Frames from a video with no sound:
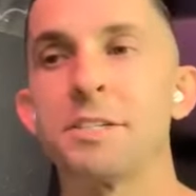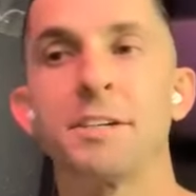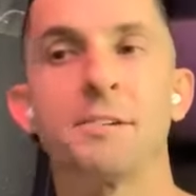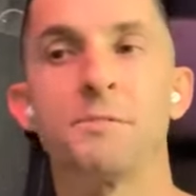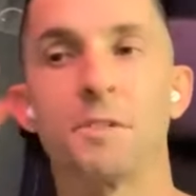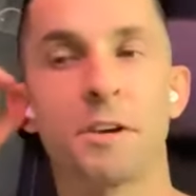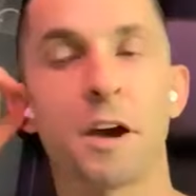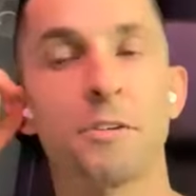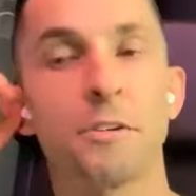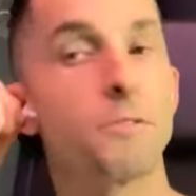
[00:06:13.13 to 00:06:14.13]
Like, I
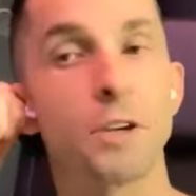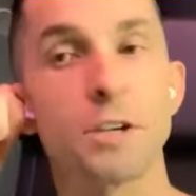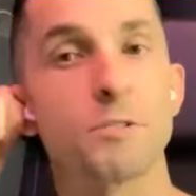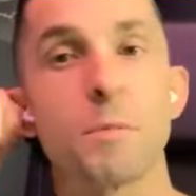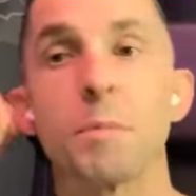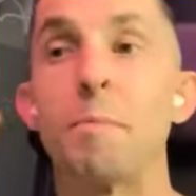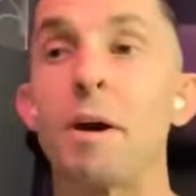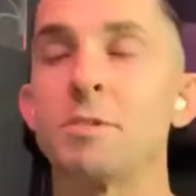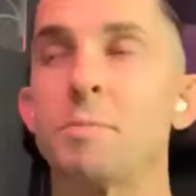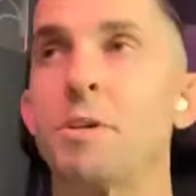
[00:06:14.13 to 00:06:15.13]
don't know if you guys remember
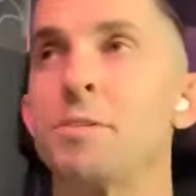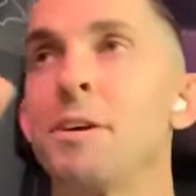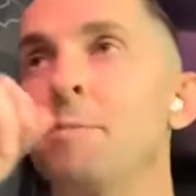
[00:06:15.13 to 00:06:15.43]
MySpace, right?